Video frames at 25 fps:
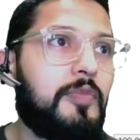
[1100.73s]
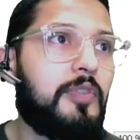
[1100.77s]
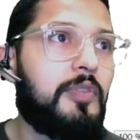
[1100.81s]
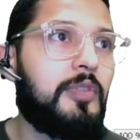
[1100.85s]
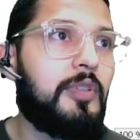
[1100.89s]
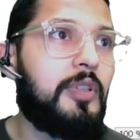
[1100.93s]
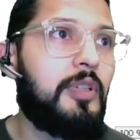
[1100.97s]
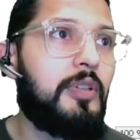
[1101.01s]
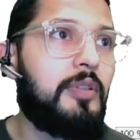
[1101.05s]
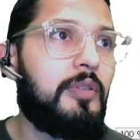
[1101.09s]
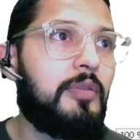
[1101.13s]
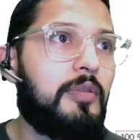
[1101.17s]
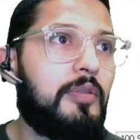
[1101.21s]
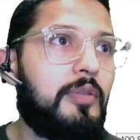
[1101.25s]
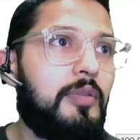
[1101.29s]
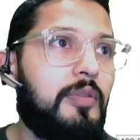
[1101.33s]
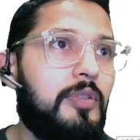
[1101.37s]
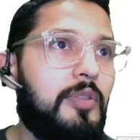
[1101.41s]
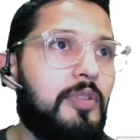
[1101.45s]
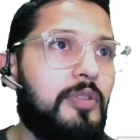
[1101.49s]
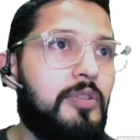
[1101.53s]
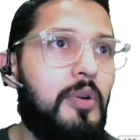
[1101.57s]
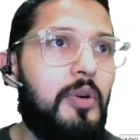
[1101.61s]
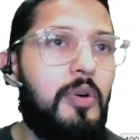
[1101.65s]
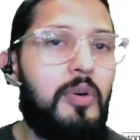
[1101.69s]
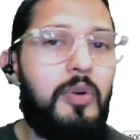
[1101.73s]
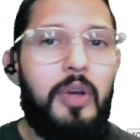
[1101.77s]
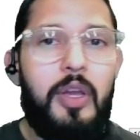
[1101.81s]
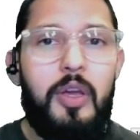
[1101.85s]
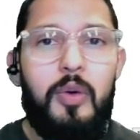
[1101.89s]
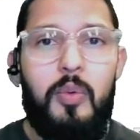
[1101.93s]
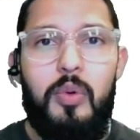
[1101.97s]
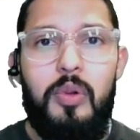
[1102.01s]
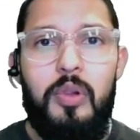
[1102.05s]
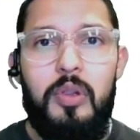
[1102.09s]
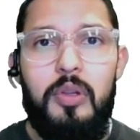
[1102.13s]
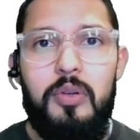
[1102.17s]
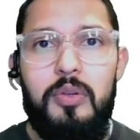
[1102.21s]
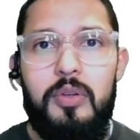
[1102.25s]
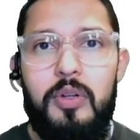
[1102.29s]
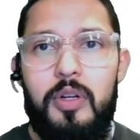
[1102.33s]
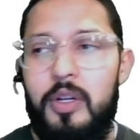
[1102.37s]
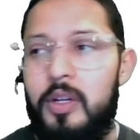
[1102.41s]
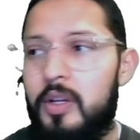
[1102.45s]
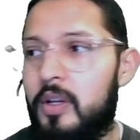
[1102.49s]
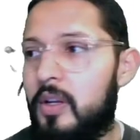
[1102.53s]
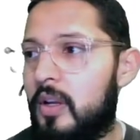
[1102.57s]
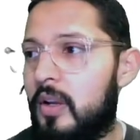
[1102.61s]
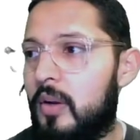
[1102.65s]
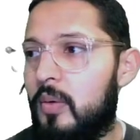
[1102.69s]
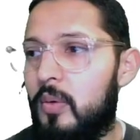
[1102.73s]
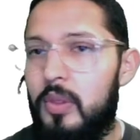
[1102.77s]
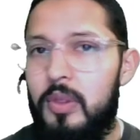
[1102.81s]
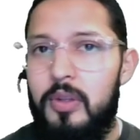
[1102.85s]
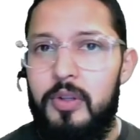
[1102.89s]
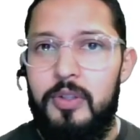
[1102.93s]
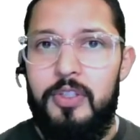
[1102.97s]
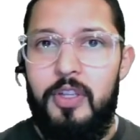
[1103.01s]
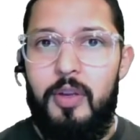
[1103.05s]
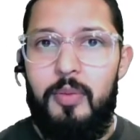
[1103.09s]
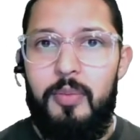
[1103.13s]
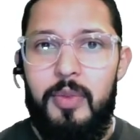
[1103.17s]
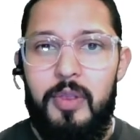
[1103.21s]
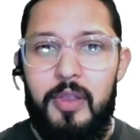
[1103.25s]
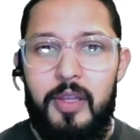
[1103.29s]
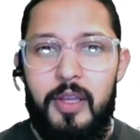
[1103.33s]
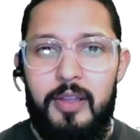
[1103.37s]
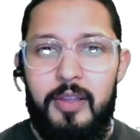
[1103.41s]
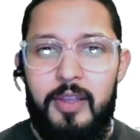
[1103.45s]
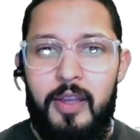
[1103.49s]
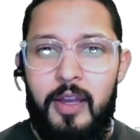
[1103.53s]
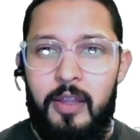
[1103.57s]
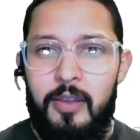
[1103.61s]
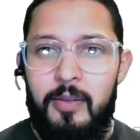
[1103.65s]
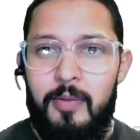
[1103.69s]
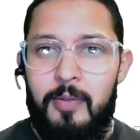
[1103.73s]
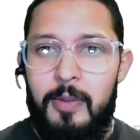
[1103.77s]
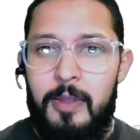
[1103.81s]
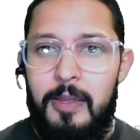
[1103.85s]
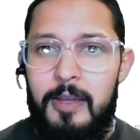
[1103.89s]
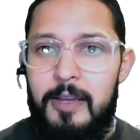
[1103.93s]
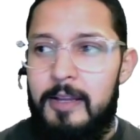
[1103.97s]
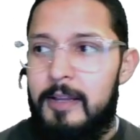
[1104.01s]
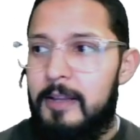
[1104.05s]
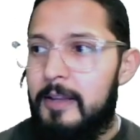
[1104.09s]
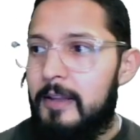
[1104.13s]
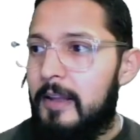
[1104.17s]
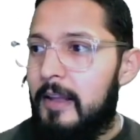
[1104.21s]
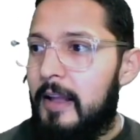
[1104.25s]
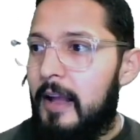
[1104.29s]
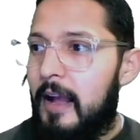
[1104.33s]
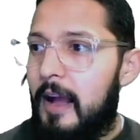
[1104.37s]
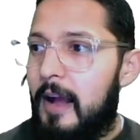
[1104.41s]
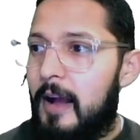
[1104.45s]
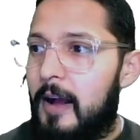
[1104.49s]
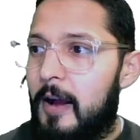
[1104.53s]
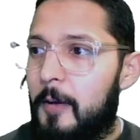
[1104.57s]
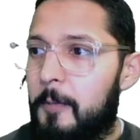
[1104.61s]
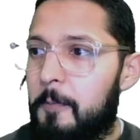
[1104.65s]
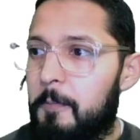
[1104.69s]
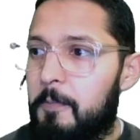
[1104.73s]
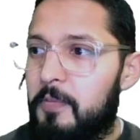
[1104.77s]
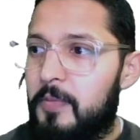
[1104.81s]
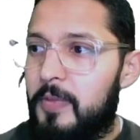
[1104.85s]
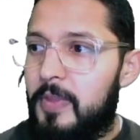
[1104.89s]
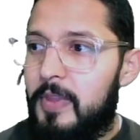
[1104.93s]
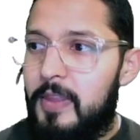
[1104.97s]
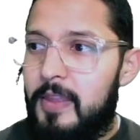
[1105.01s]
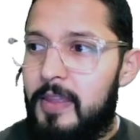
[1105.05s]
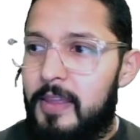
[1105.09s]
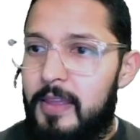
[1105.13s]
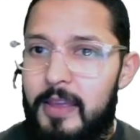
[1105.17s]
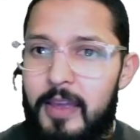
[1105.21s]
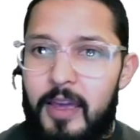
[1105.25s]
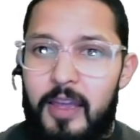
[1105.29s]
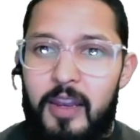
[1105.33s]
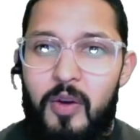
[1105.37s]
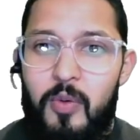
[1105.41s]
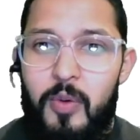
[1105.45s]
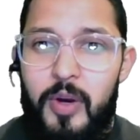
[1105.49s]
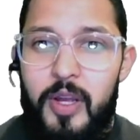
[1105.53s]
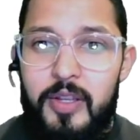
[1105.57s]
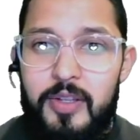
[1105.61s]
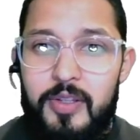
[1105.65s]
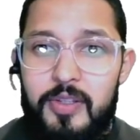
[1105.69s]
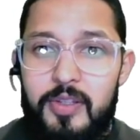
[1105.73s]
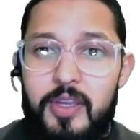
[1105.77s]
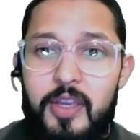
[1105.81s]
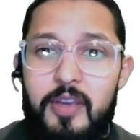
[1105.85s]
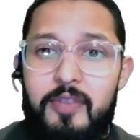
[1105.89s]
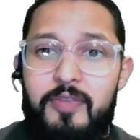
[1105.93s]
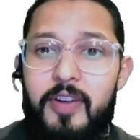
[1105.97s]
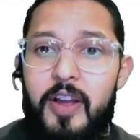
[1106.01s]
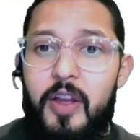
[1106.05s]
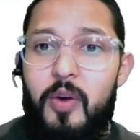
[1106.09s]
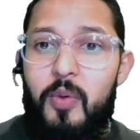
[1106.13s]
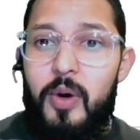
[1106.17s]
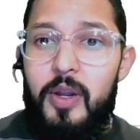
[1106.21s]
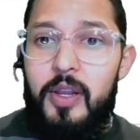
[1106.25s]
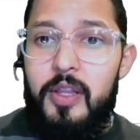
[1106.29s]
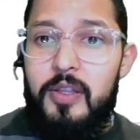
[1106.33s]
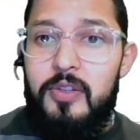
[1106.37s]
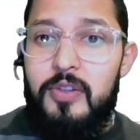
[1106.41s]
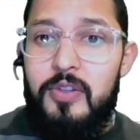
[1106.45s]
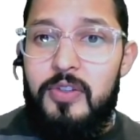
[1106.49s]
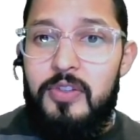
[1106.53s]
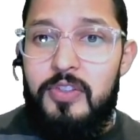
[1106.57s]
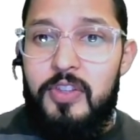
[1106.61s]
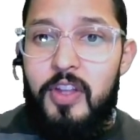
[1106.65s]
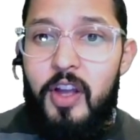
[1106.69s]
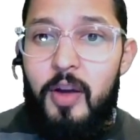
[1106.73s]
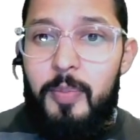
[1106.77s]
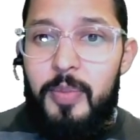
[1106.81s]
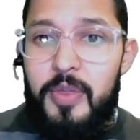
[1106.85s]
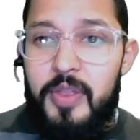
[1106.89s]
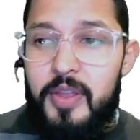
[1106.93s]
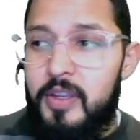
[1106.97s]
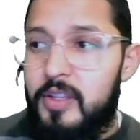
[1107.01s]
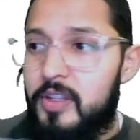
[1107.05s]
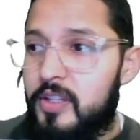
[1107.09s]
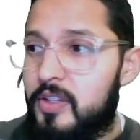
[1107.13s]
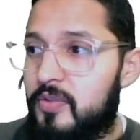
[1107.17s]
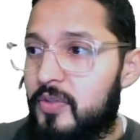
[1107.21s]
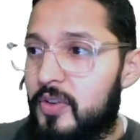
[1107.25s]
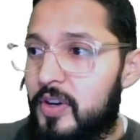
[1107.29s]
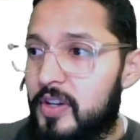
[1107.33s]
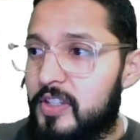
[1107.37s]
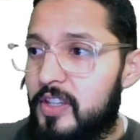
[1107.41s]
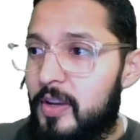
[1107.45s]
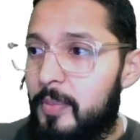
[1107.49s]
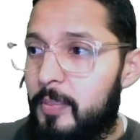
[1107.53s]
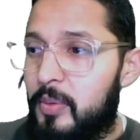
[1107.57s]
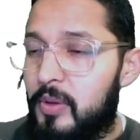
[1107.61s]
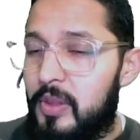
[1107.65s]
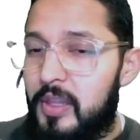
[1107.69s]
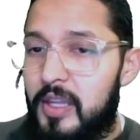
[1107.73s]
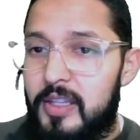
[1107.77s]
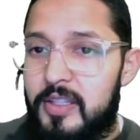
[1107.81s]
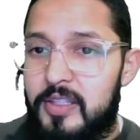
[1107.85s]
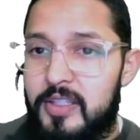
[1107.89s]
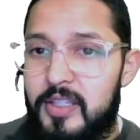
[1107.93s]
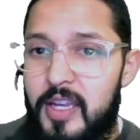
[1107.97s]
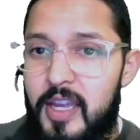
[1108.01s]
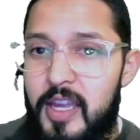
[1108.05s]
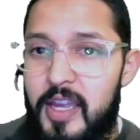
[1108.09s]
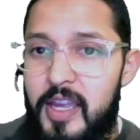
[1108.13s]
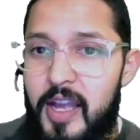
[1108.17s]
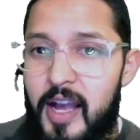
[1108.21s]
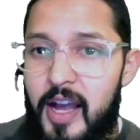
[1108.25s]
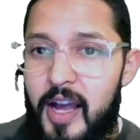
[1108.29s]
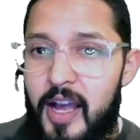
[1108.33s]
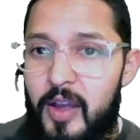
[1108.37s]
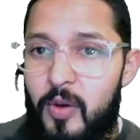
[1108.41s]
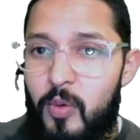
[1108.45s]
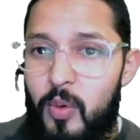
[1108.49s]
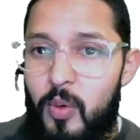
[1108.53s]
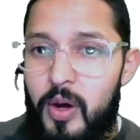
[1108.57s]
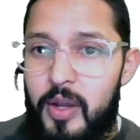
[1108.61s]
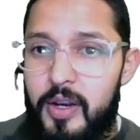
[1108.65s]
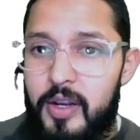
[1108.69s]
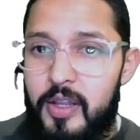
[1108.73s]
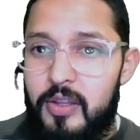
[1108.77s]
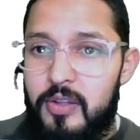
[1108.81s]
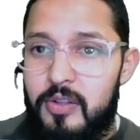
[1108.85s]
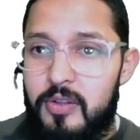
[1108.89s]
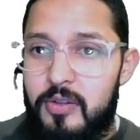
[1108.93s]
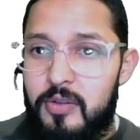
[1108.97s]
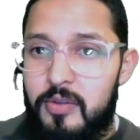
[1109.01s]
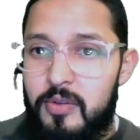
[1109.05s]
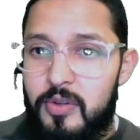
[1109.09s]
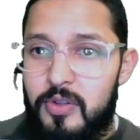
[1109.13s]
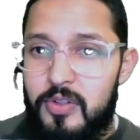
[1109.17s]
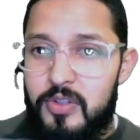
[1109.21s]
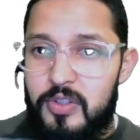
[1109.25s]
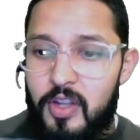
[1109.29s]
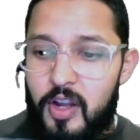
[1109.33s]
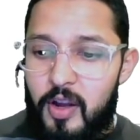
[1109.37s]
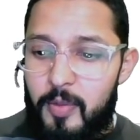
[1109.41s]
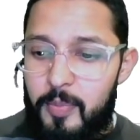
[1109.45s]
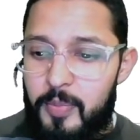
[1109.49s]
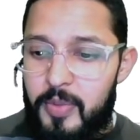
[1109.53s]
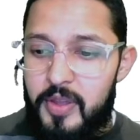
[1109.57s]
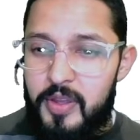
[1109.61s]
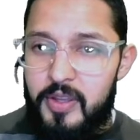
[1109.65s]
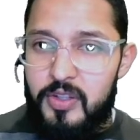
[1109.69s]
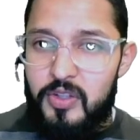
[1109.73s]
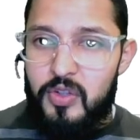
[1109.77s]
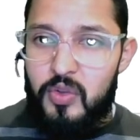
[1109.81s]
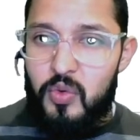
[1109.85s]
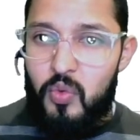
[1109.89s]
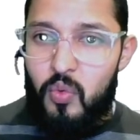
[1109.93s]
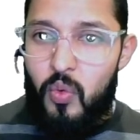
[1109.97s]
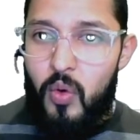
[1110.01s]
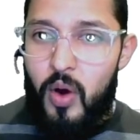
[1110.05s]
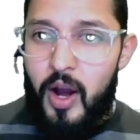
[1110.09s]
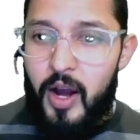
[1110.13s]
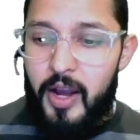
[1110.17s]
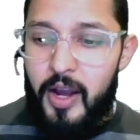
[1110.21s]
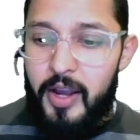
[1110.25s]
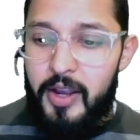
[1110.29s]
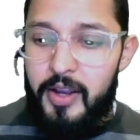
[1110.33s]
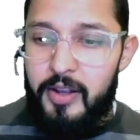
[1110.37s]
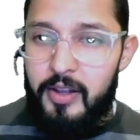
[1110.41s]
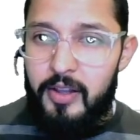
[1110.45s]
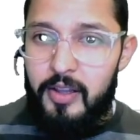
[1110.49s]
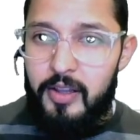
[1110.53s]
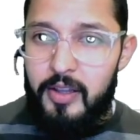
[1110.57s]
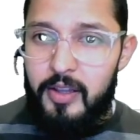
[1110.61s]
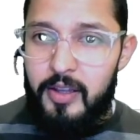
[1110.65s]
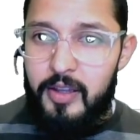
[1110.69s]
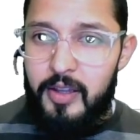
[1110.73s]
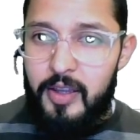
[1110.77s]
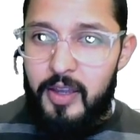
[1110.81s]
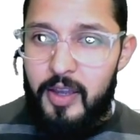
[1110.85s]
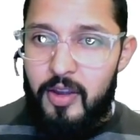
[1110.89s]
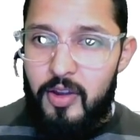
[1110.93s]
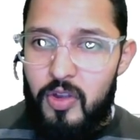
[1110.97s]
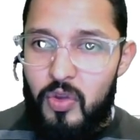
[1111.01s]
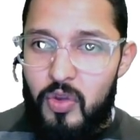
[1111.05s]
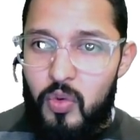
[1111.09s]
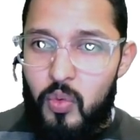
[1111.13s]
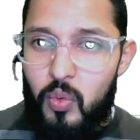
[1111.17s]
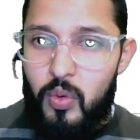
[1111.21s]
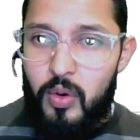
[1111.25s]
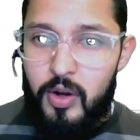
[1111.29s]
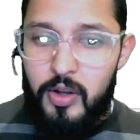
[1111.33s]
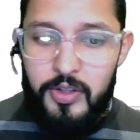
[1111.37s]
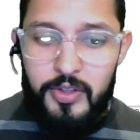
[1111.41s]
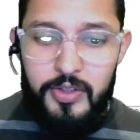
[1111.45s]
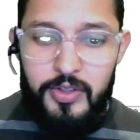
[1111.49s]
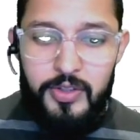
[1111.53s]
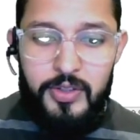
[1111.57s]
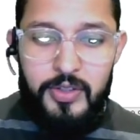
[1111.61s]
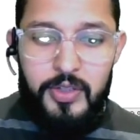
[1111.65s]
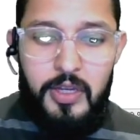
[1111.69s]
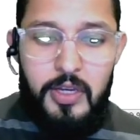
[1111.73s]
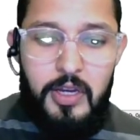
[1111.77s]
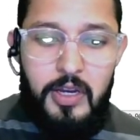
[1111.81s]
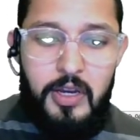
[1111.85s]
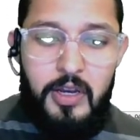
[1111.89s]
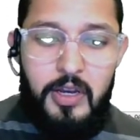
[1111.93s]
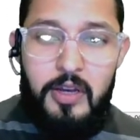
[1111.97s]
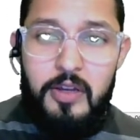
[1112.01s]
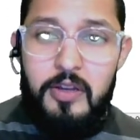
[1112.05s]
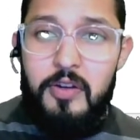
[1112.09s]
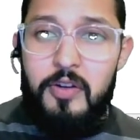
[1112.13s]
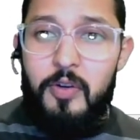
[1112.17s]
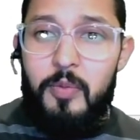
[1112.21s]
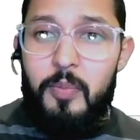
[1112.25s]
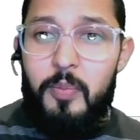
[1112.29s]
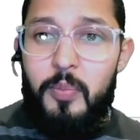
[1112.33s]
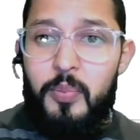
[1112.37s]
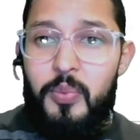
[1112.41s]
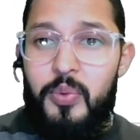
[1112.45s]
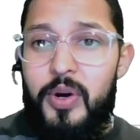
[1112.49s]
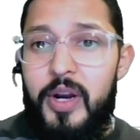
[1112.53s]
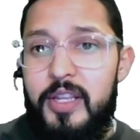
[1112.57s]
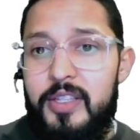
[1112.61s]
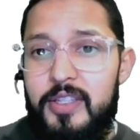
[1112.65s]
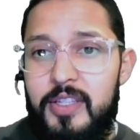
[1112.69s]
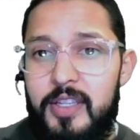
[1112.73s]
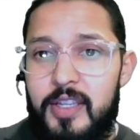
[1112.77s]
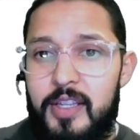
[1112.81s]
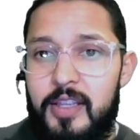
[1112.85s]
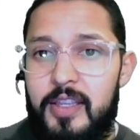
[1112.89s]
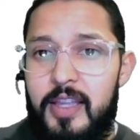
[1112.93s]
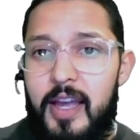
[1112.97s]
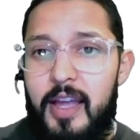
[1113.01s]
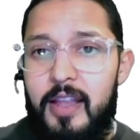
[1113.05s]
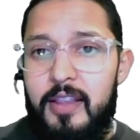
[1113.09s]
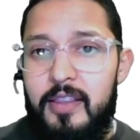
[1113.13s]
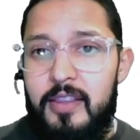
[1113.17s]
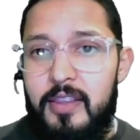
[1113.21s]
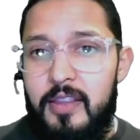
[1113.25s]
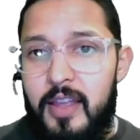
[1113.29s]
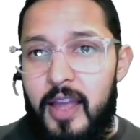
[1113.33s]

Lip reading: Right? So it will look something like that. Um, Anyways, if I wanted to stop this, for example, let's say I wanted to stop this while it was compressing that